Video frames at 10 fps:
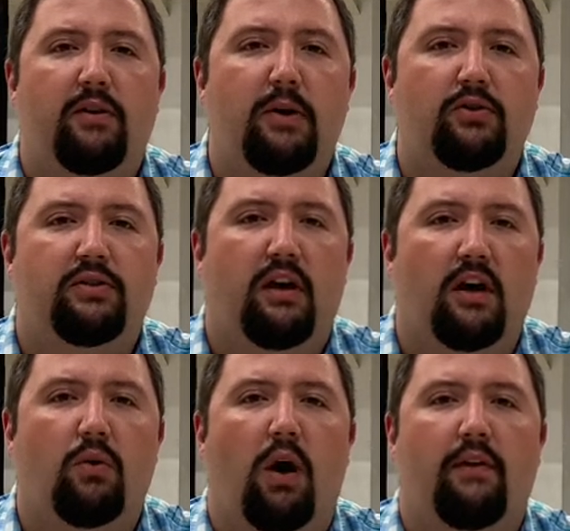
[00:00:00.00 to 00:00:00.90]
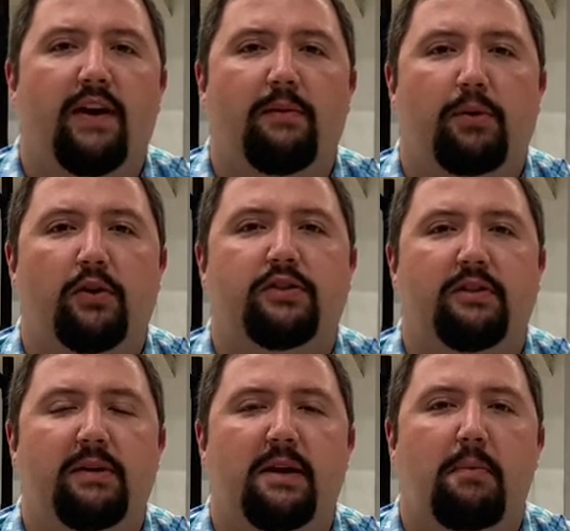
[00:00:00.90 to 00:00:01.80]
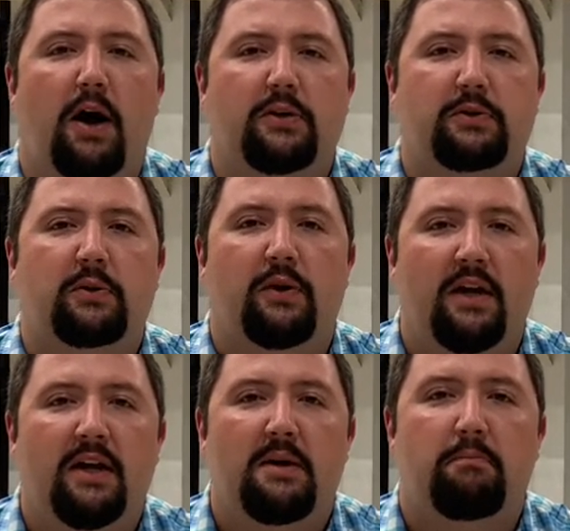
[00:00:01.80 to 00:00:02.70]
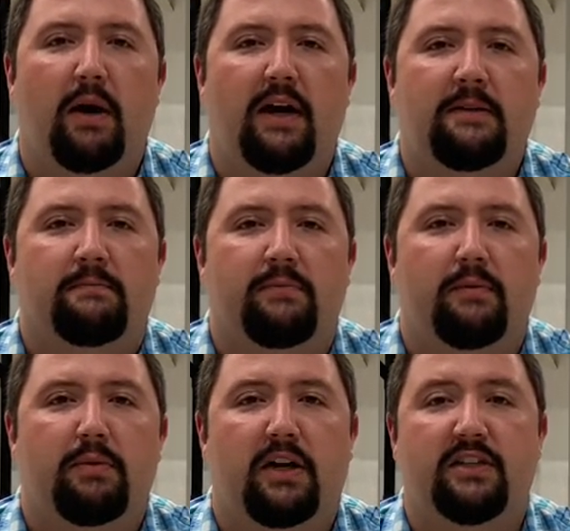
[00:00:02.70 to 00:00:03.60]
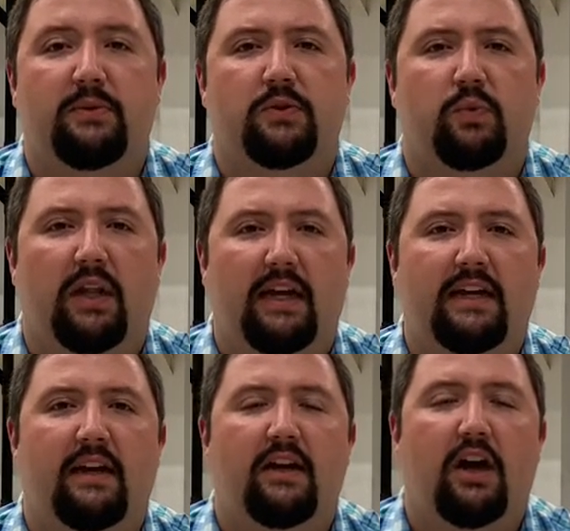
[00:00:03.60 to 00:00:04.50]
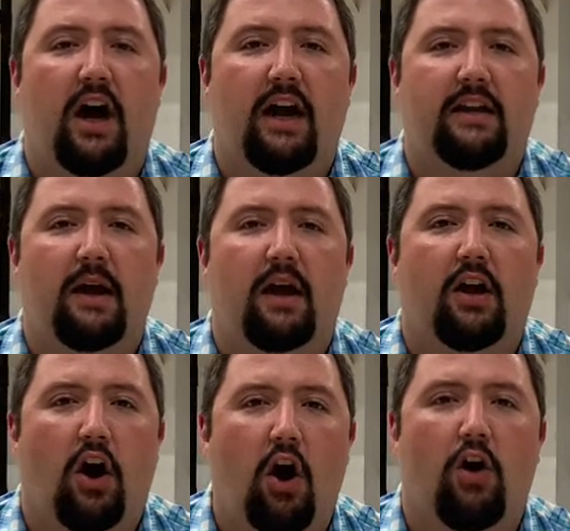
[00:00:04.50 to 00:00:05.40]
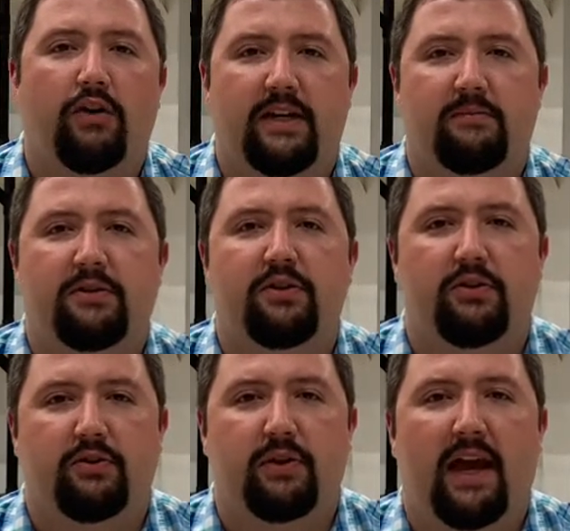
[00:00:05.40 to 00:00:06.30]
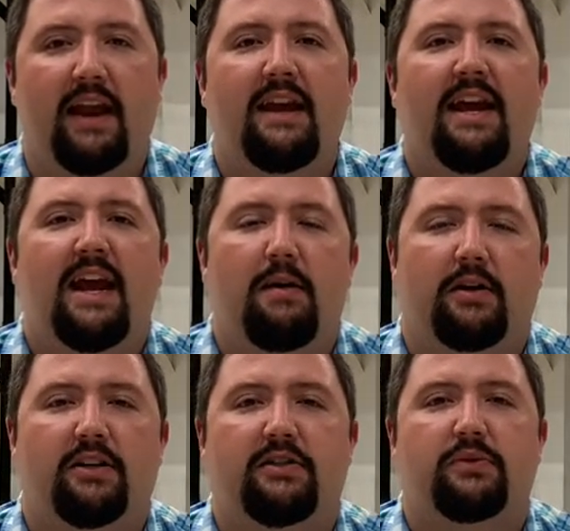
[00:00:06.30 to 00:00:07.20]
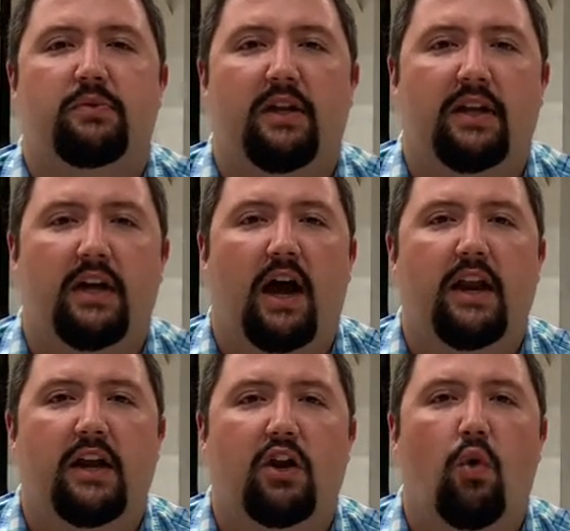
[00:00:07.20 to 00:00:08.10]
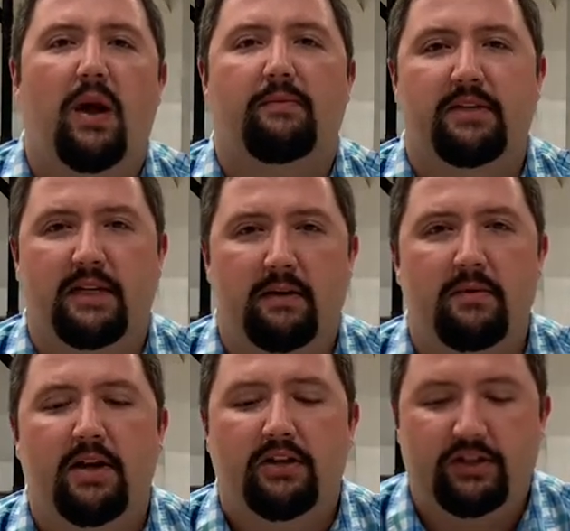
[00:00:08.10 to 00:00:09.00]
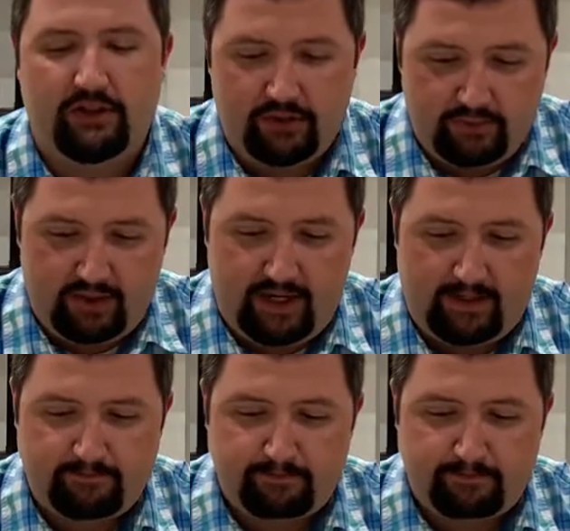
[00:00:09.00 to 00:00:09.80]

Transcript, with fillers: the most unqualified person to be an apostle, but because he was willing, God called him to do that, and because he was willing, God equipped him to do that.